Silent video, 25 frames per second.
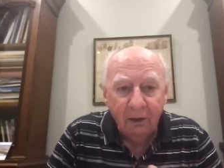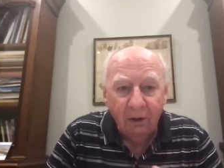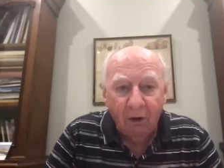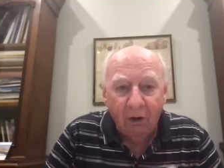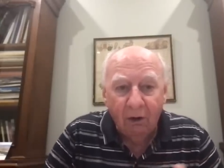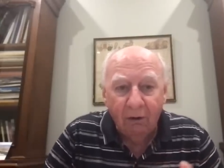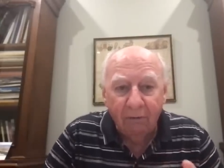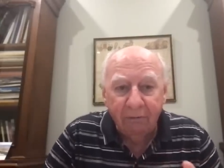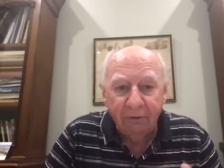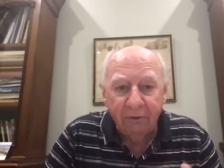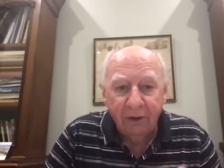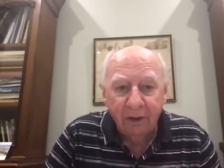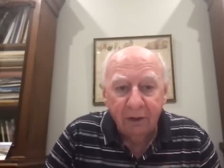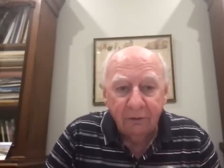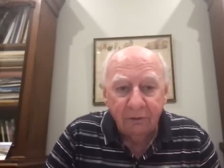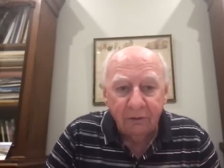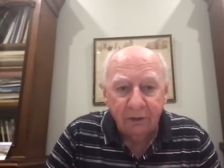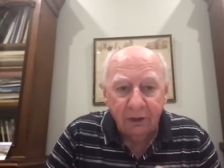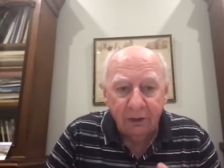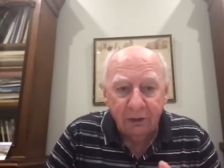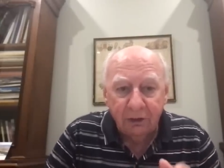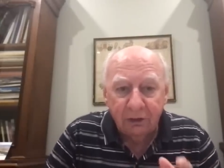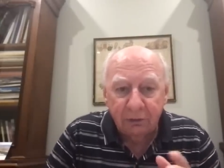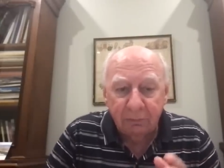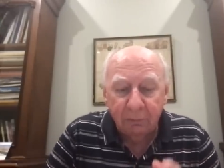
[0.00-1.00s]
of
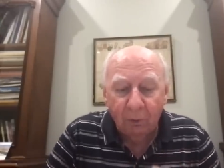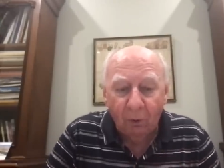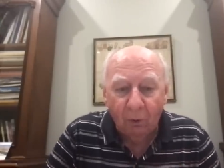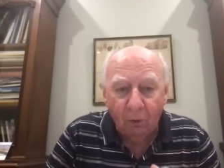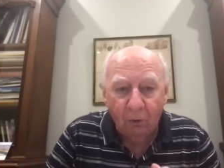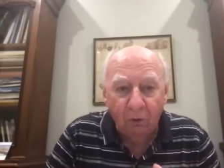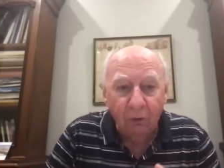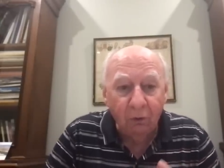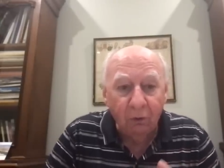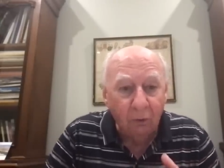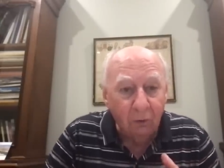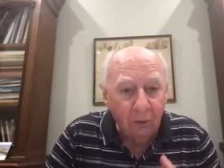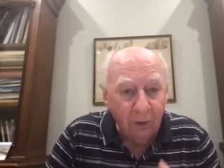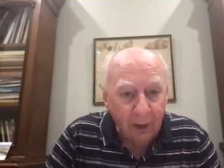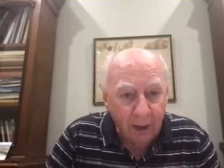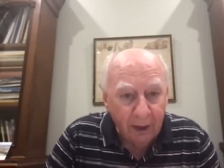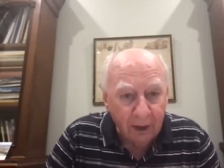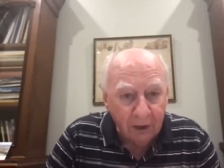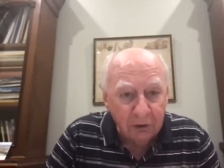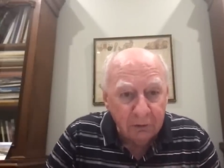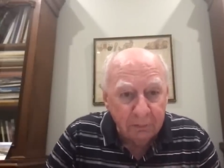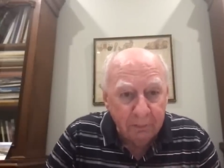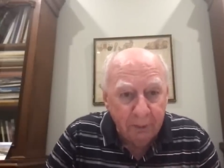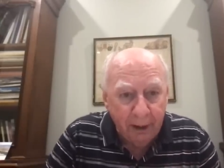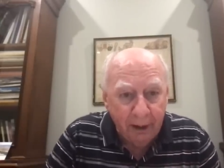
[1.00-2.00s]
the small or
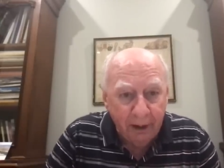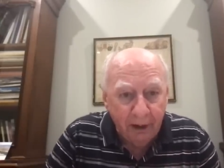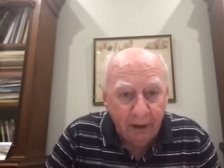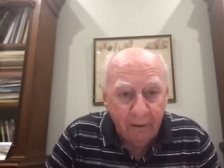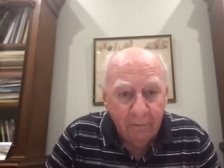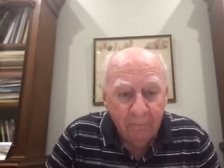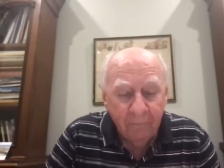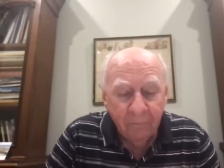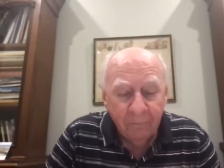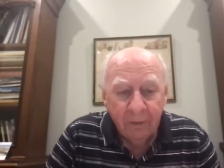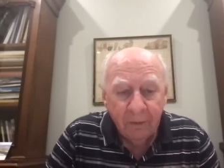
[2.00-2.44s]
large bowel.